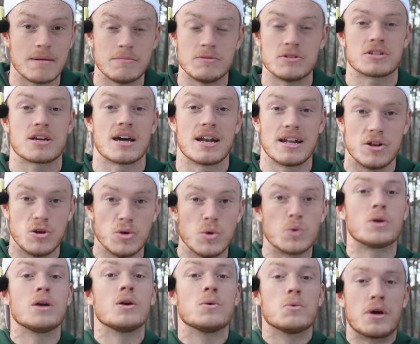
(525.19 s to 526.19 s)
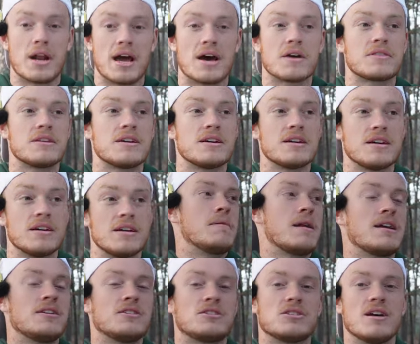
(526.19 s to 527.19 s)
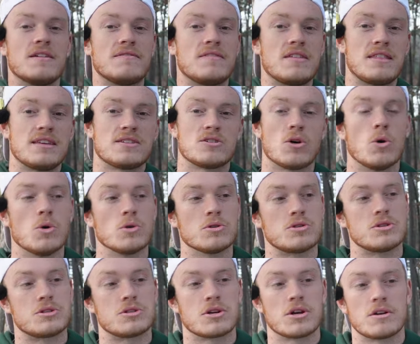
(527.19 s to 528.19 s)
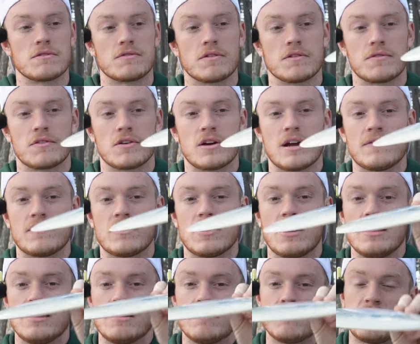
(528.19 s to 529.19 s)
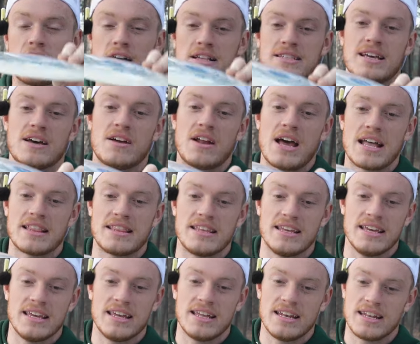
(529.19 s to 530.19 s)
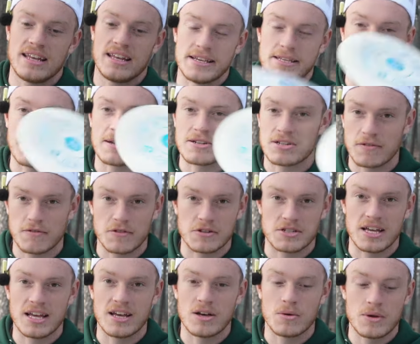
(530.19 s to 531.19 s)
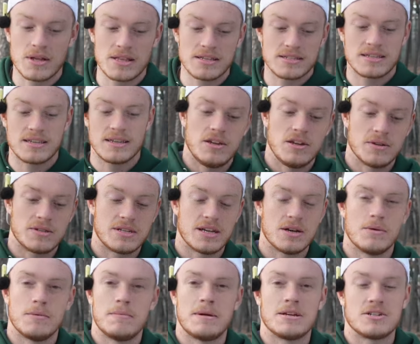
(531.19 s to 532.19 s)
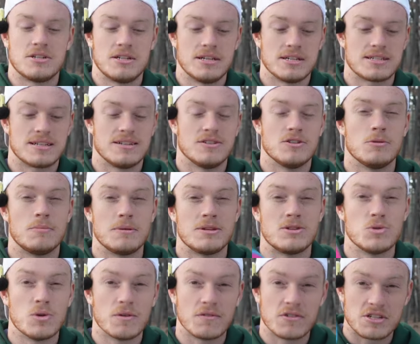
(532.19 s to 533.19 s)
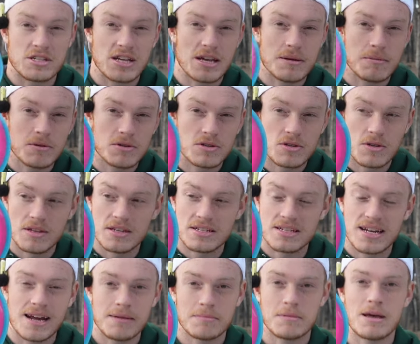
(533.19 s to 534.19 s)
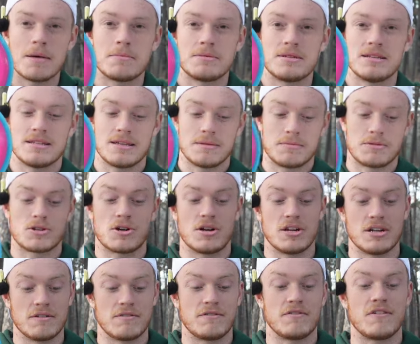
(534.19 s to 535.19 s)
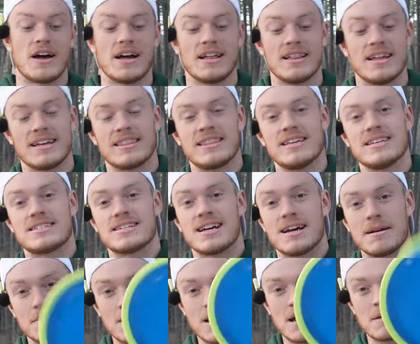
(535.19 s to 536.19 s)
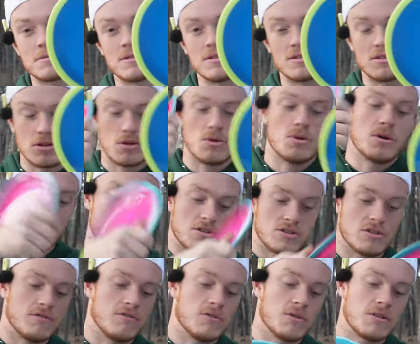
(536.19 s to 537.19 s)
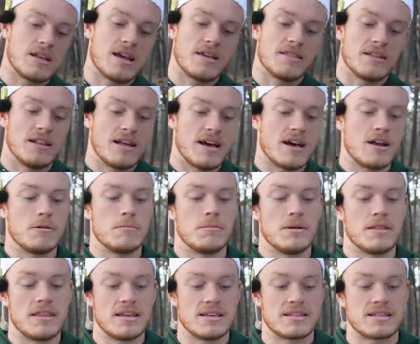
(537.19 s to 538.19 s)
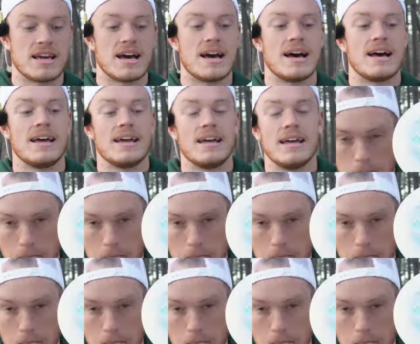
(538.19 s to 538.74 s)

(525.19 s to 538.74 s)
I'm just kind of nuking one out there. But I just love that this holds the turn for forever and then fights out at the end, especially for tailwinds. You know, tailwind makes your disc a little bit too overstable, so this time lapse ends up starting to fly like this time lapse, and so on and so forth down the ladder. But this guy